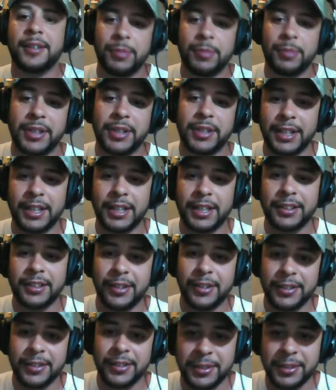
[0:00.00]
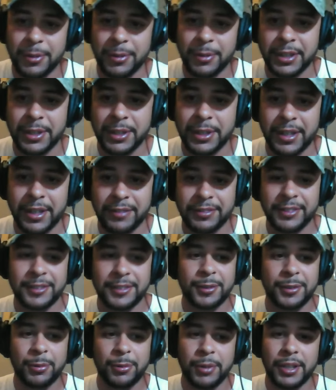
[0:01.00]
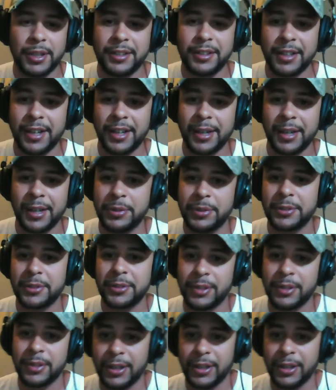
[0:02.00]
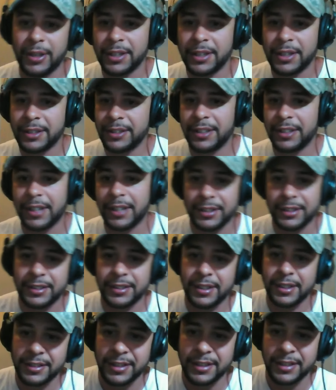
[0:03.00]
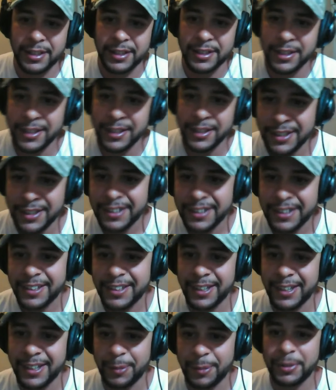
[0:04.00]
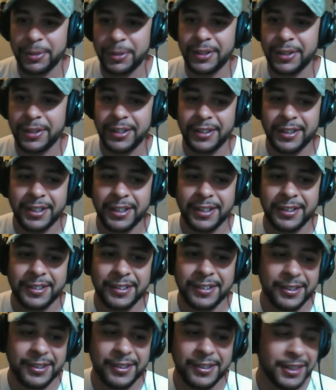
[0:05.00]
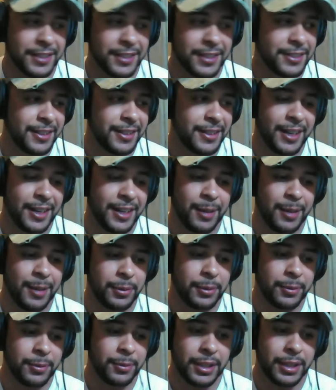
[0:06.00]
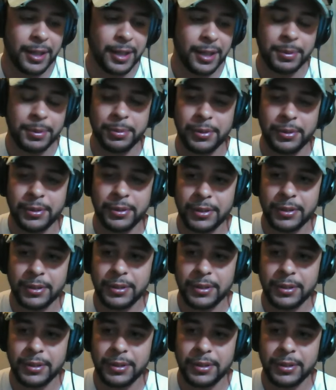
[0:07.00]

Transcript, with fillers: But then that's also why you have a twin to kind of push you along, and a lot of things that that help you there. Get you know, I can see that happening with a lot of people.